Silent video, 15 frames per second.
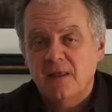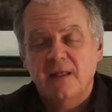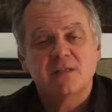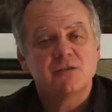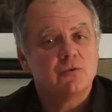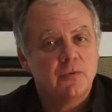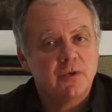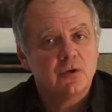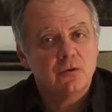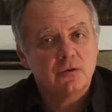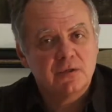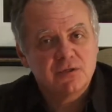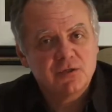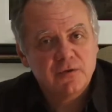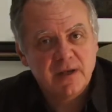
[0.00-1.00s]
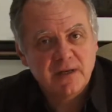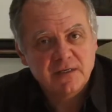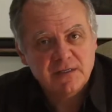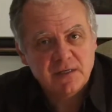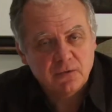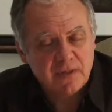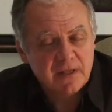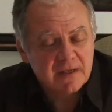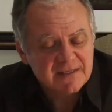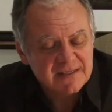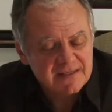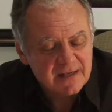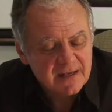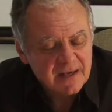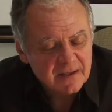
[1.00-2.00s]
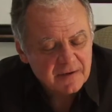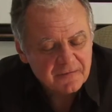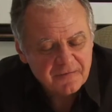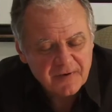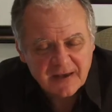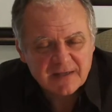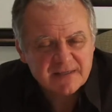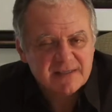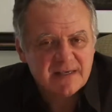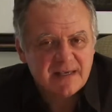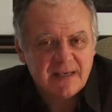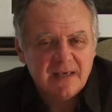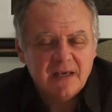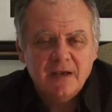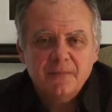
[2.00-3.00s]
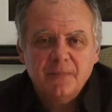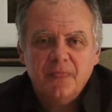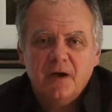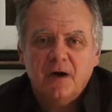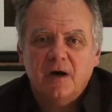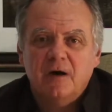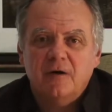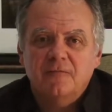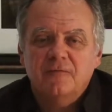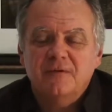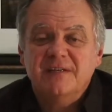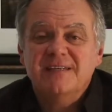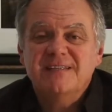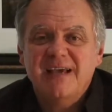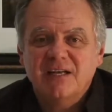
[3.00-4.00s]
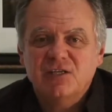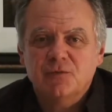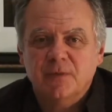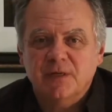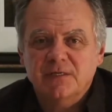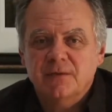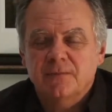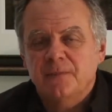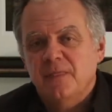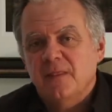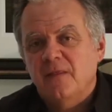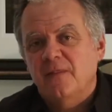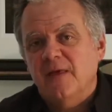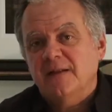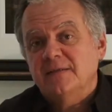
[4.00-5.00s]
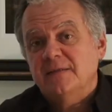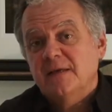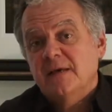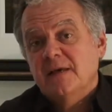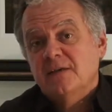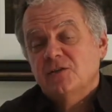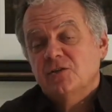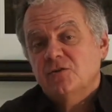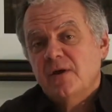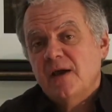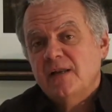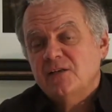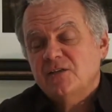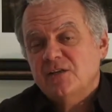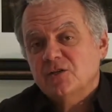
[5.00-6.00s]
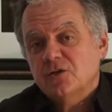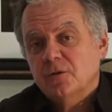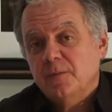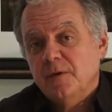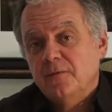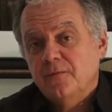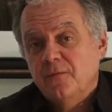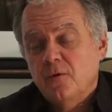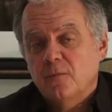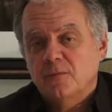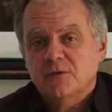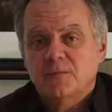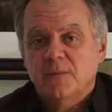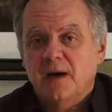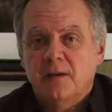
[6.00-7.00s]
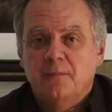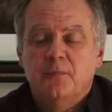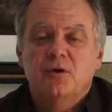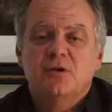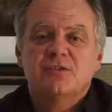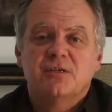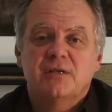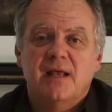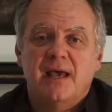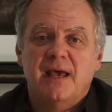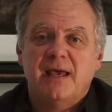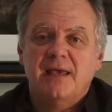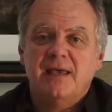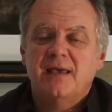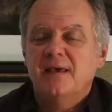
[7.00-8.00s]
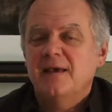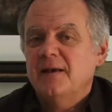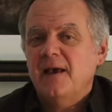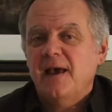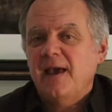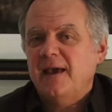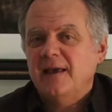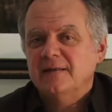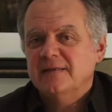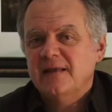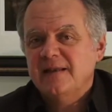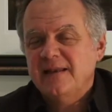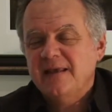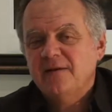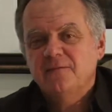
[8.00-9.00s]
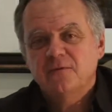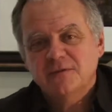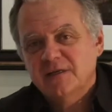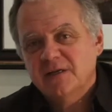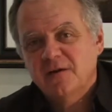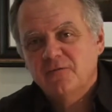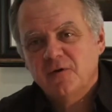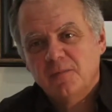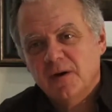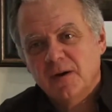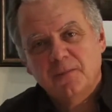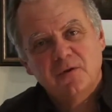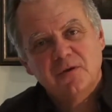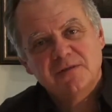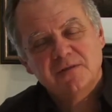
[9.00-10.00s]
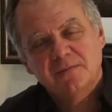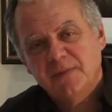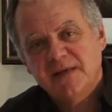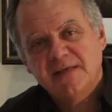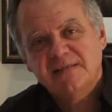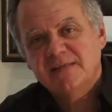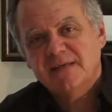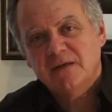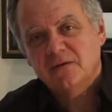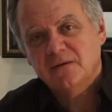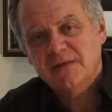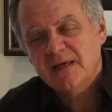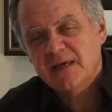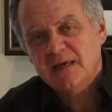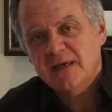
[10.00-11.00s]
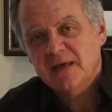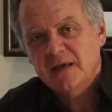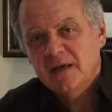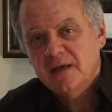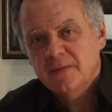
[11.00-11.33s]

That's what we call the strategy, or the fallacy of detachment, that strategies could be formed by person A and need for delivery by person B, C, or D.